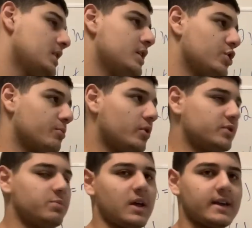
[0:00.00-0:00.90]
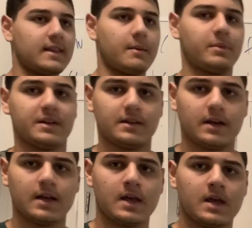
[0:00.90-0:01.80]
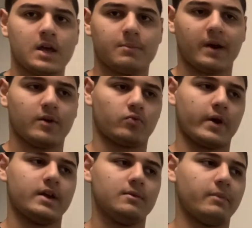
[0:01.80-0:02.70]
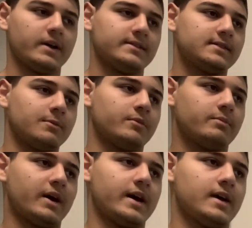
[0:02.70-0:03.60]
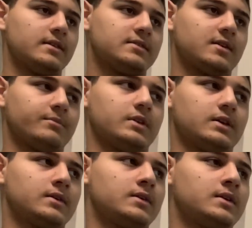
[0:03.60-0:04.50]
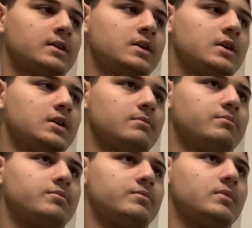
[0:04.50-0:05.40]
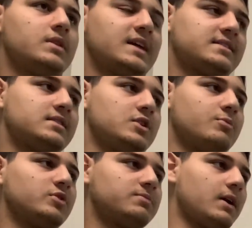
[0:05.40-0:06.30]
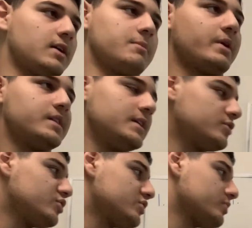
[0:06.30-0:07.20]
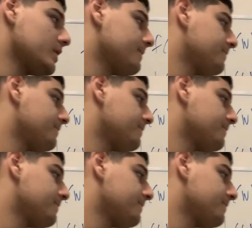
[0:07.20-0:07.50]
You're multiplying that by a rate, by something. You're multiplying it by the interest rate.